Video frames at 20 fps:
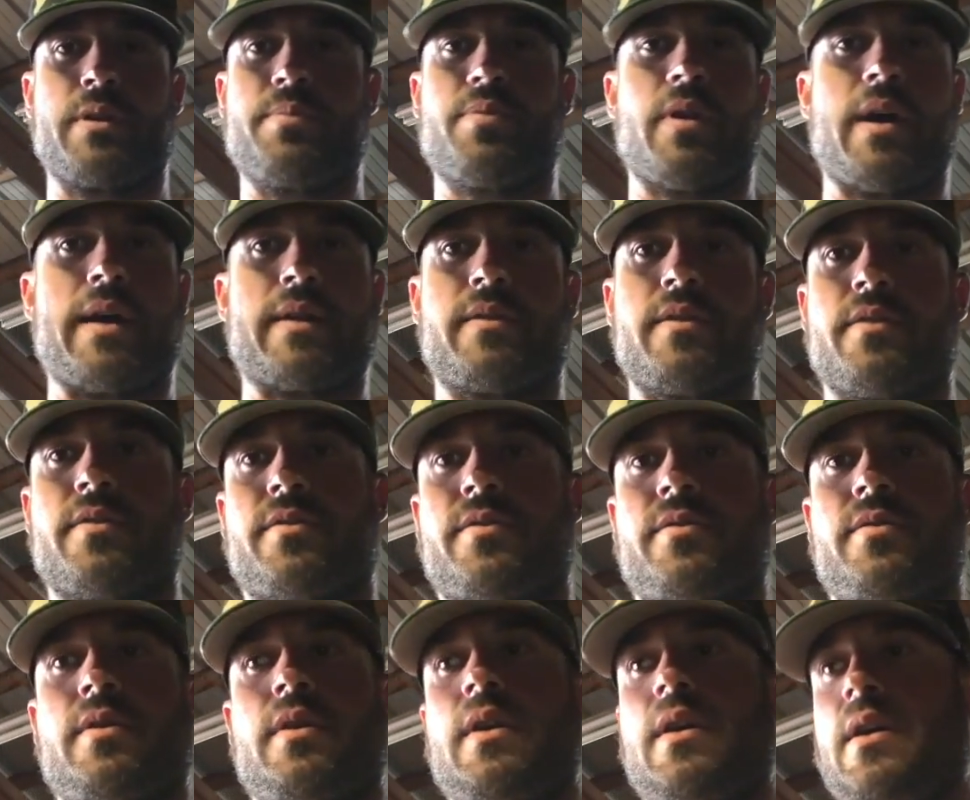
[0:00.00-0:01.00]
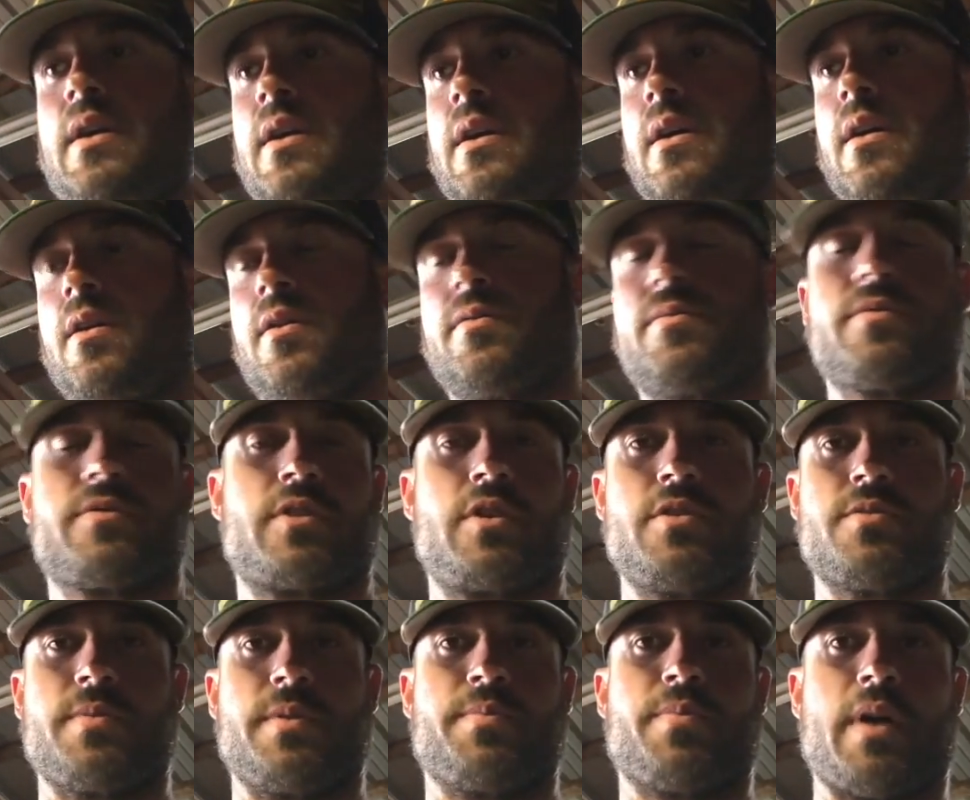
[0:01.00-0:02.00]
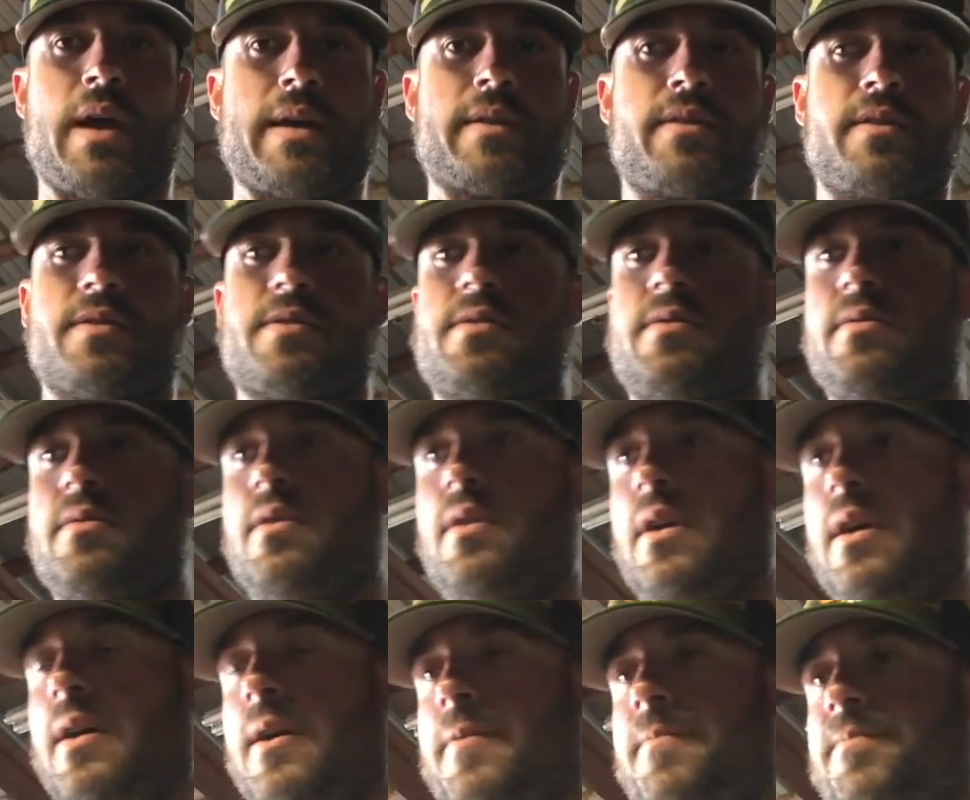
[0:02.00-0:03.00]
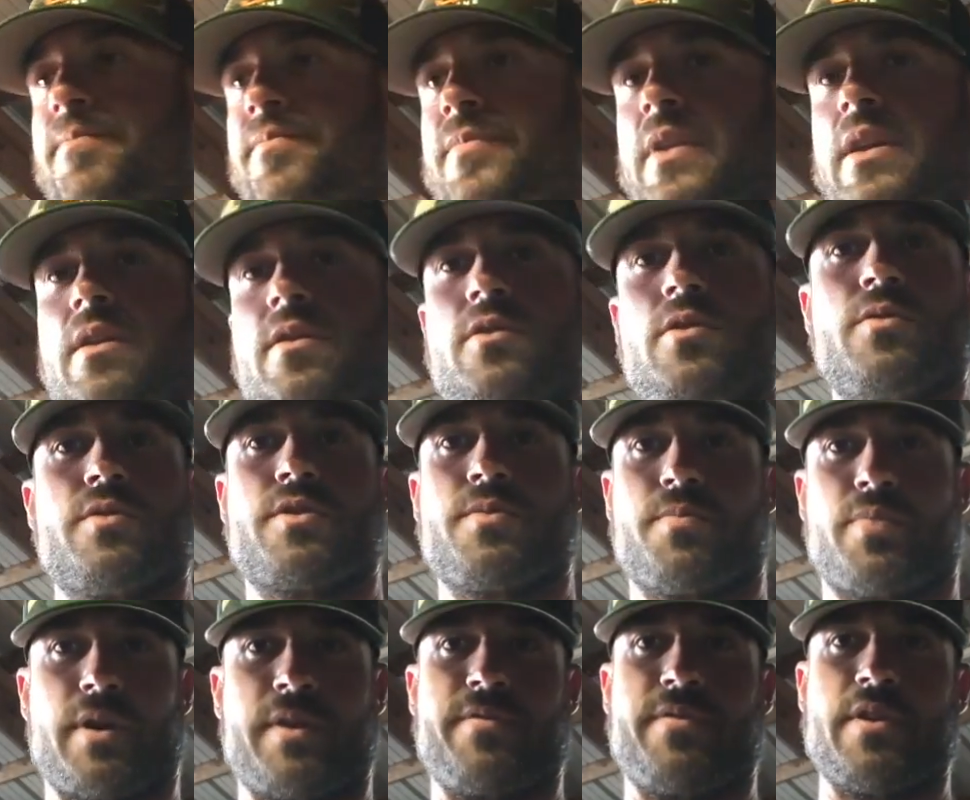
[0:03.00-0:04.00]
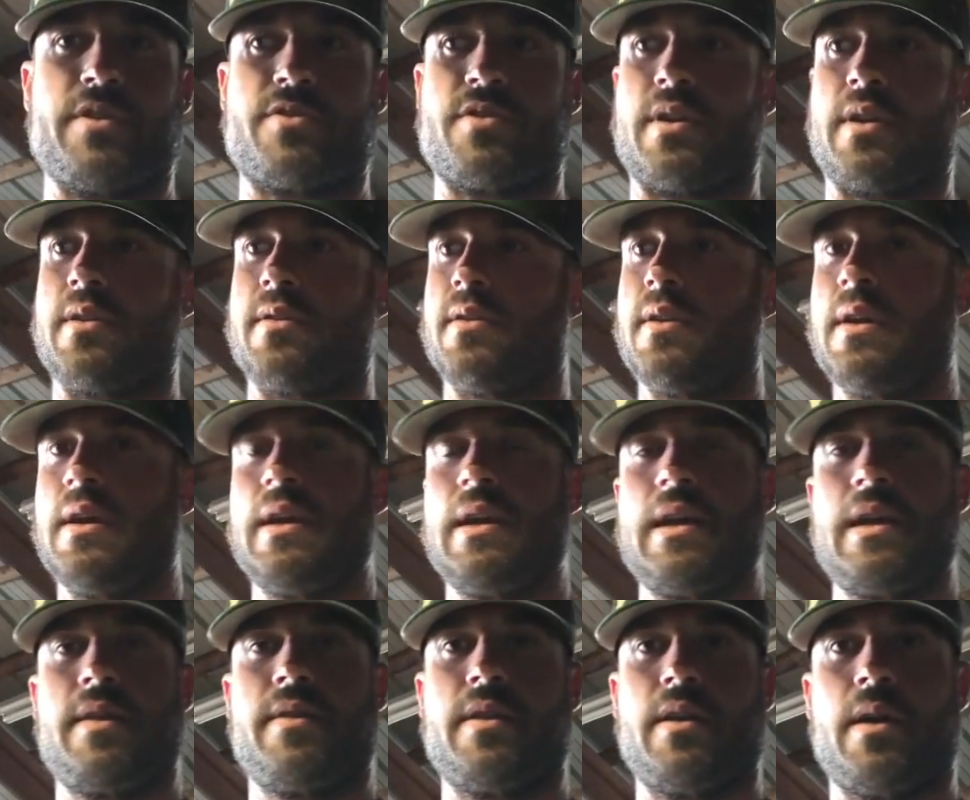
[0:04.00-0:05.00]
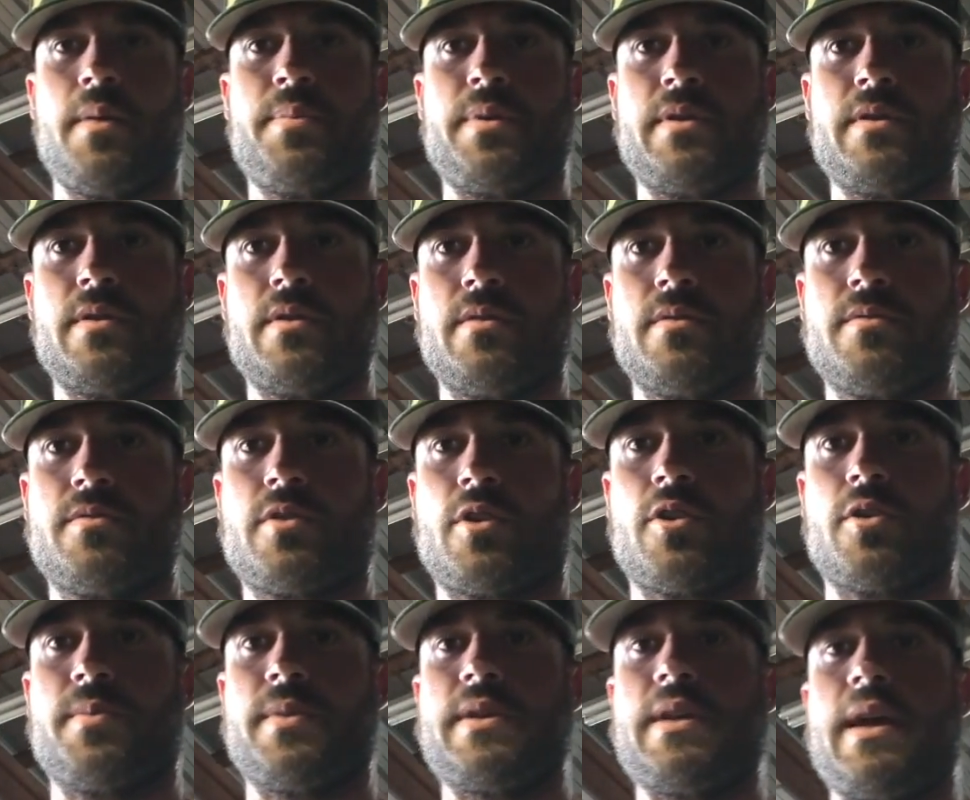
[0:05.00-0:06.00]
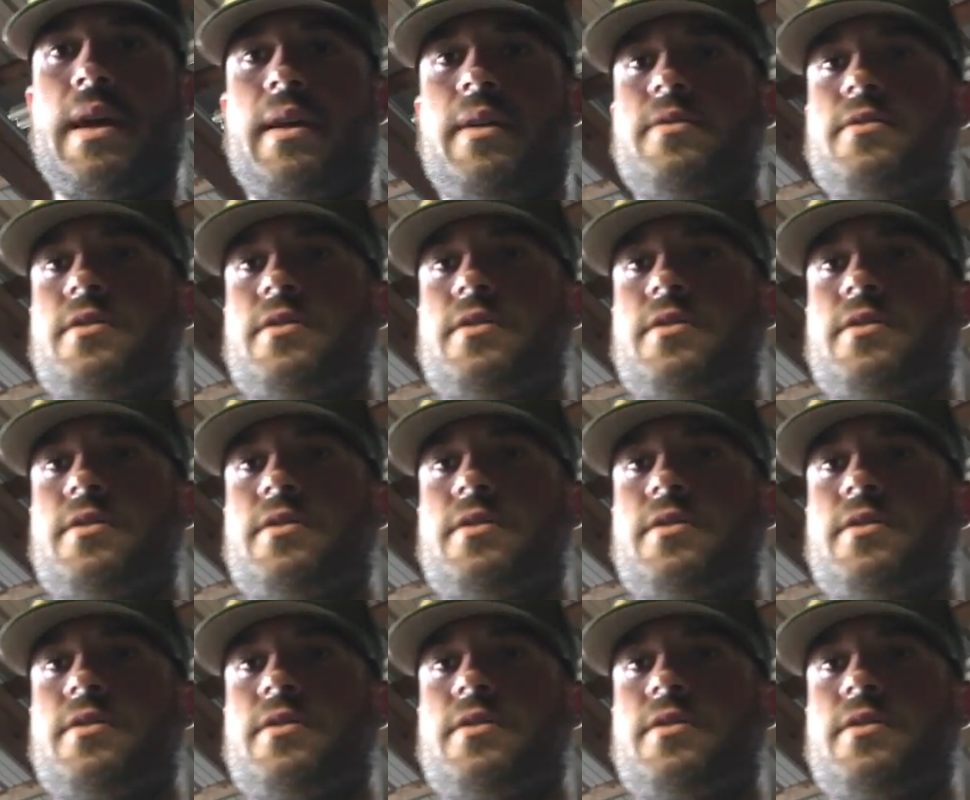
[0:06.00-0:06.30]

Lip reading: practice, doing some pre-fishing and then up into tournament day.